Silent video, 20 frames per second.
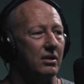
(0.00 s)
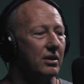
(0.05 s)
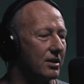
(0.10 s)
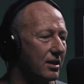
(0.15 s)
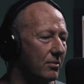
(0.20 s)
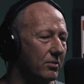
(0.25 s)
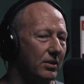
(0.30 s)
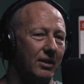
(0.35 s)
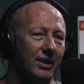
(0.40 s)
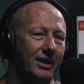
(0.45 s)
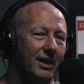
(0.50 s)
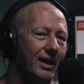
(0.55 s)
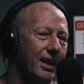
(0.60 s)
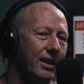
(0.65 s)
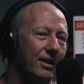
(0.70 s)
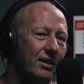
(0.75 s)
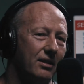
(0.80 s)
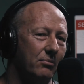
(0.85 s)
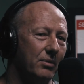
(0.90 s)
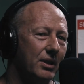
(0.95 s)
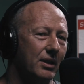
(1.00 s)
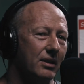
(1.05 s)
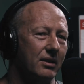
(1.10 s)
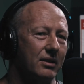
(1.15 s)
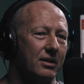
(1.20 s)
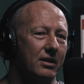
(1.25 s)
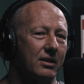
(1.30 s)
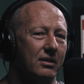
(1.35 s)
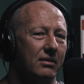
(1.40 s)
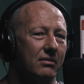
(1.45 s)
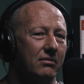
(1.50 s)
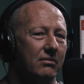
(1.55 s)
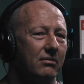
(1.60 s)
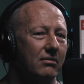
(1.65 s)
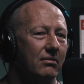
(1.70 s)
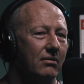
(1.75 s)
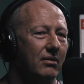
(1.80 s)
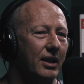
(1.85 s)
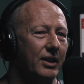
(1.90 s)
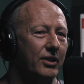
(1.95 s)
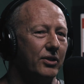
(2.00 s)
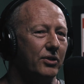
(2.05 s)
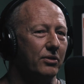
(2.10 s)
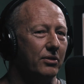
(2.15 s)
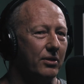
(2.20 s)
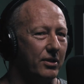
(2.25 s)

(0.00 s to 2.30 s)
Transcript: that someone like Nathan Miller can like